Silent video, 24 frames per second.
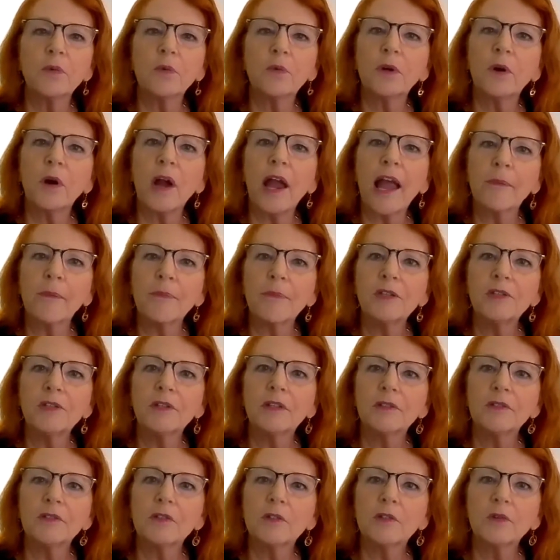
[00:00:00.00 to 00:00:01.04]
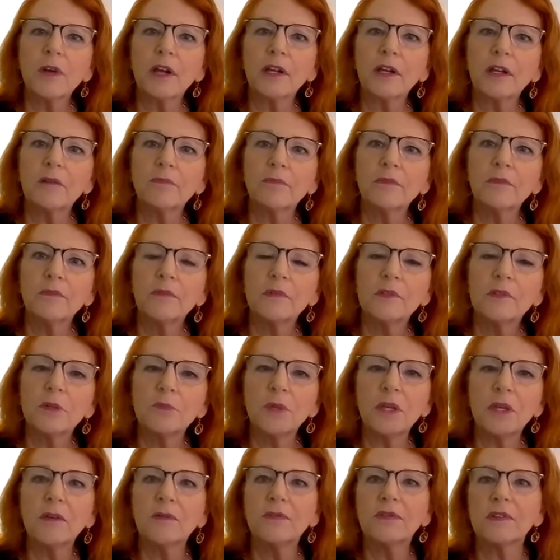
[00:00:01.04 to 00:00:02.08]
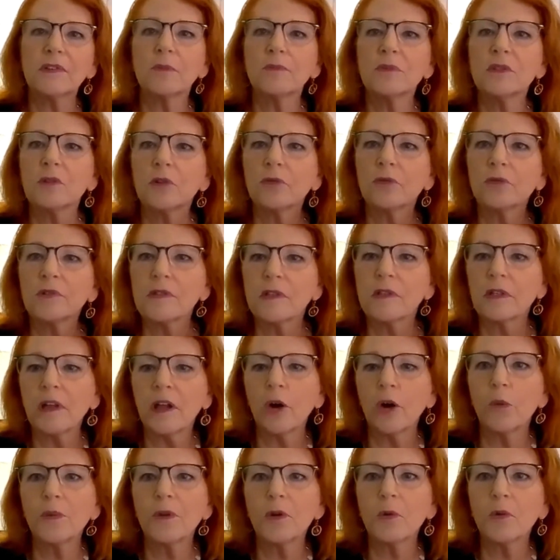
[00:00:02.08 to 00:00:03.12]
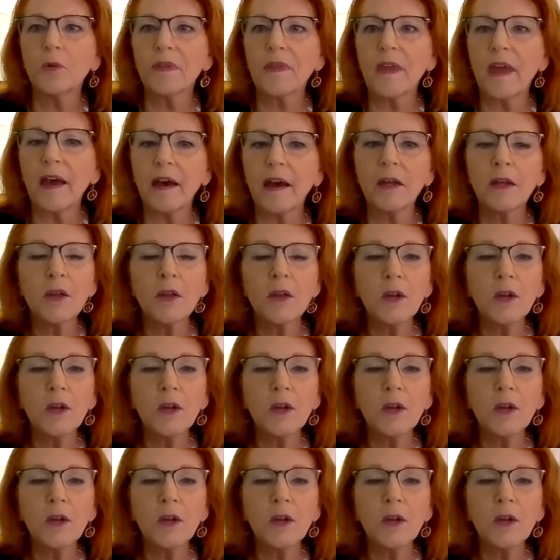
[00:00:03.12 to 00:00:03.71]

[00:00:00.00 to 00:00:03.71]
And we're happy to try to be of some service and help you with that.